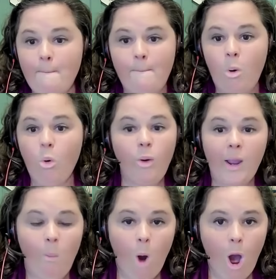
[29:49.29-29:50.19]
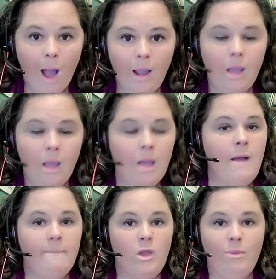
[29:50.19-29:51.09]
boring walk
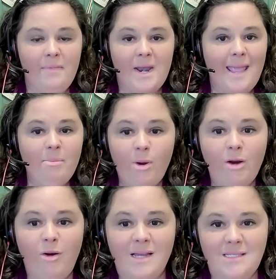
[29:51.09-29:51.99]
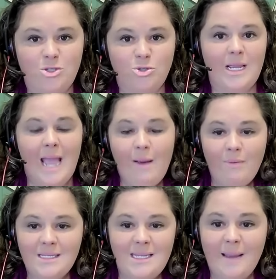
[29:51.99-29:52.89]
around the neighborhood across the street and
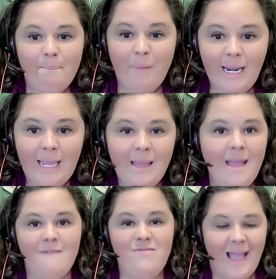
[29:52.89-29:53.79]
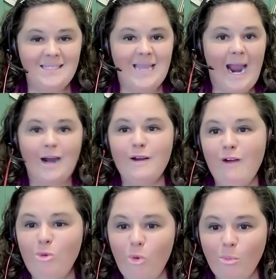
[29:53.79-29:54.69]
we see a bunny, that's out of
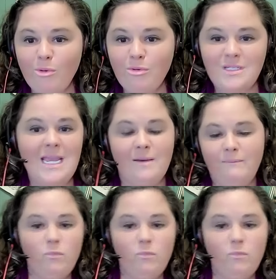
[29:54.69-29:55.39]
our normal routine.